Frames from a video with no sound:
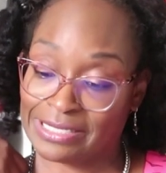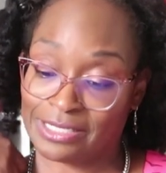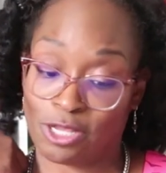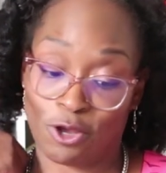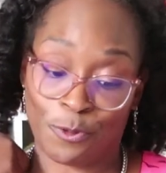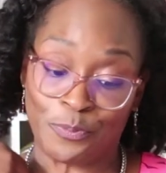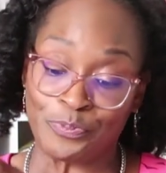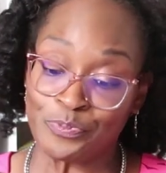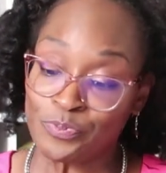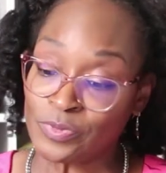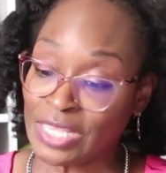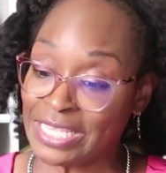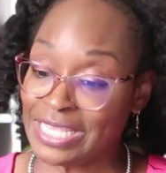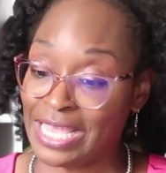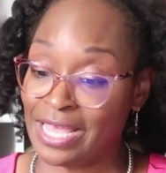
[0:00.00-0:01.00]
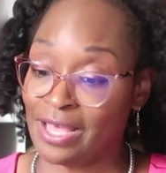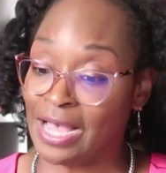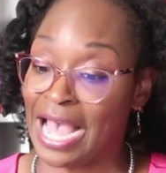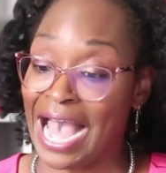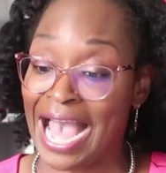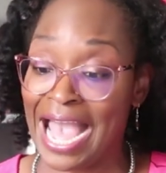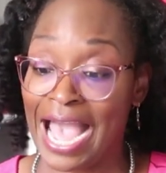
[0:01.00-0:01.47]
So
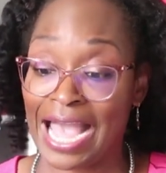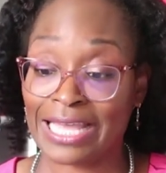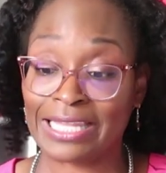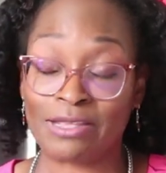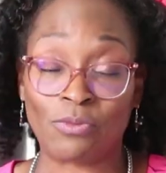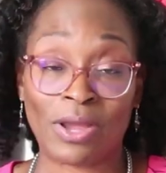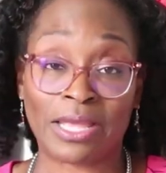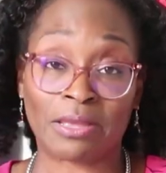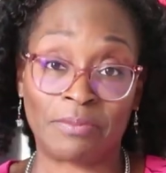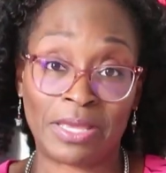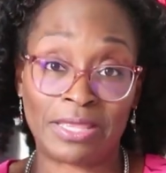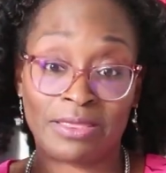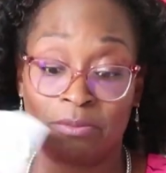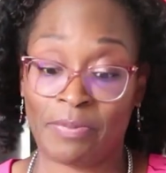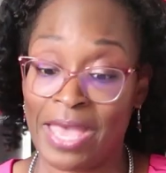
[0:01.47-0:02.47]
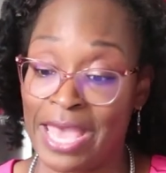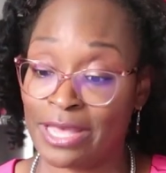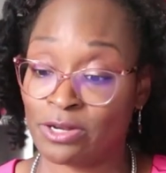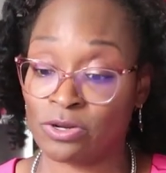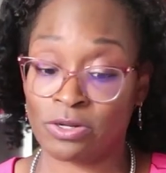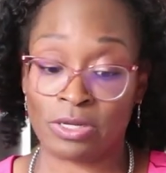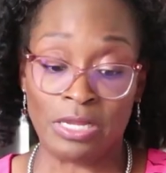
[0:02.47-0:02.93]
yeah, I highly recommend the
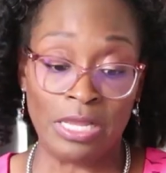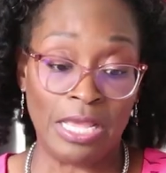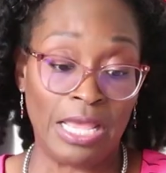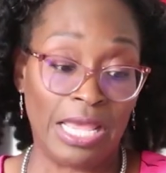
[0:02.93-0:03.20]
pattern.